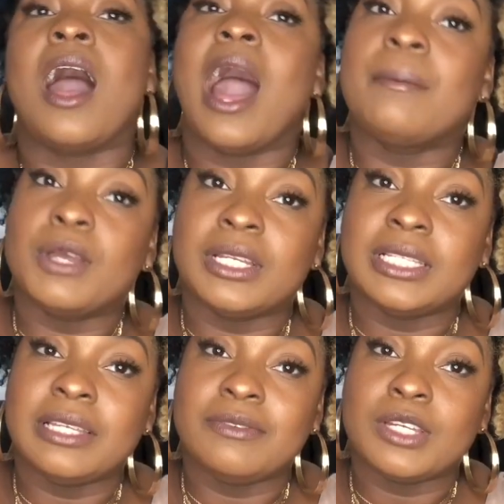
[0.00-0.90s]
I'm gonna
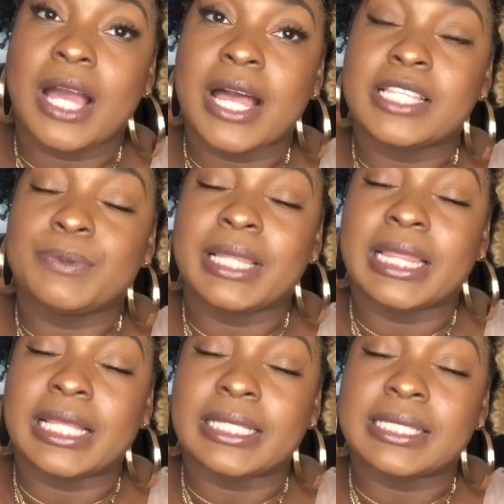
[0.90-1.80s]
leave you guys with
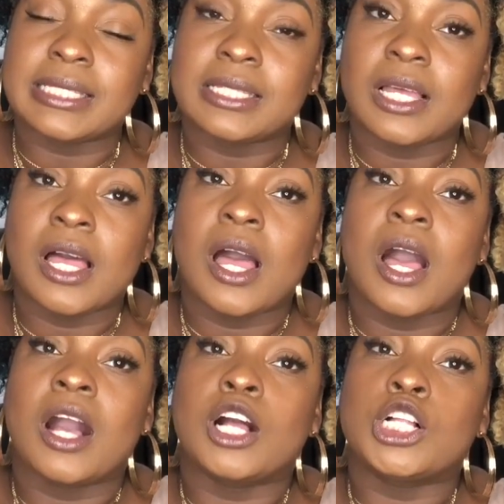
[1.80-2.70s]
this.
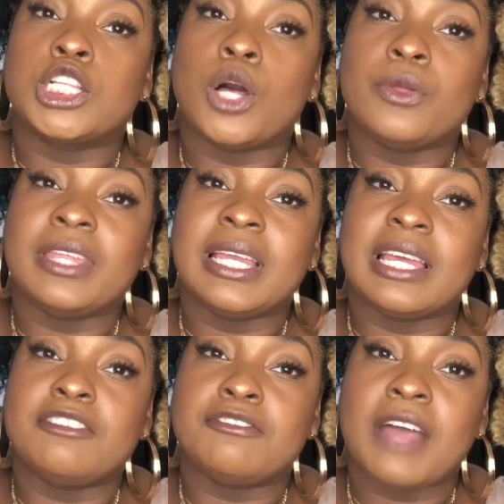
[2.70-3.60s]
Clothing
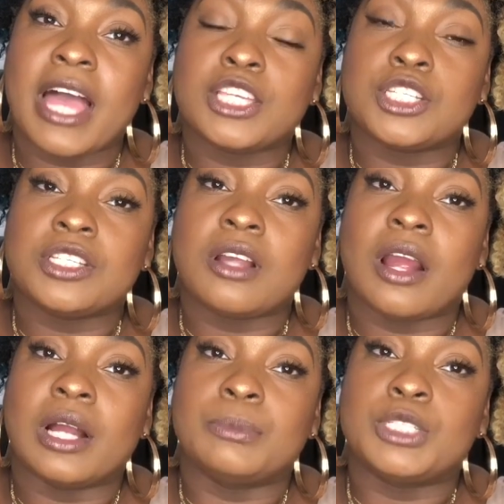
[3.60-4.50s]
and fashion
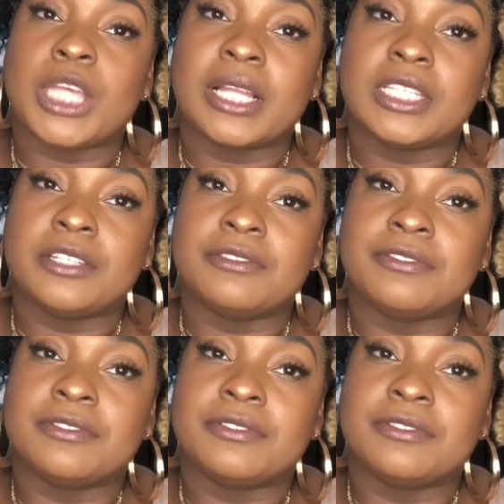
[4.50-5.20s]
are objective.